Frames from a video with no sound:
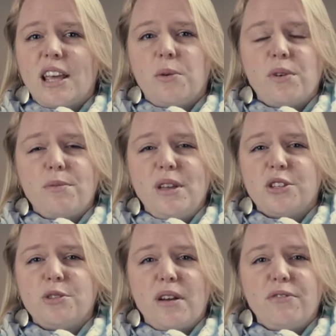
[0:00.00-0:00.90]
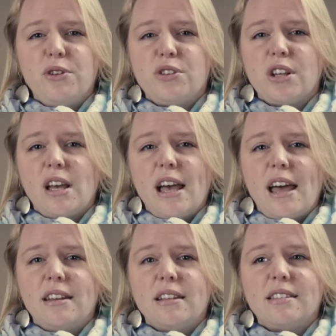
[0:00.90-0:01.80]
take with me into my future.
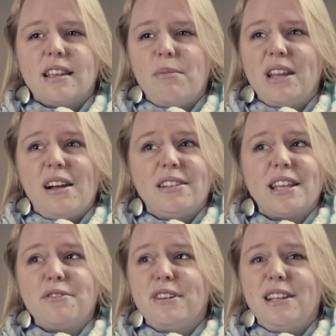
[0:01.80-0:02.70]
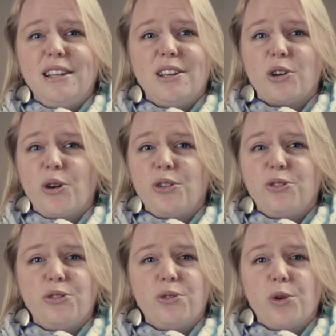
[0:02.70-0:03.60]
And I'll definitely go
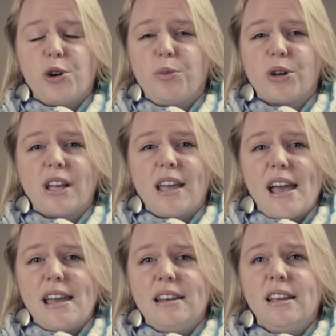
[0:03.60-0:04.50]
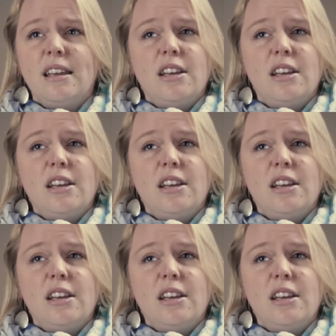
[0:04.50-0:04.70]
through the workbook again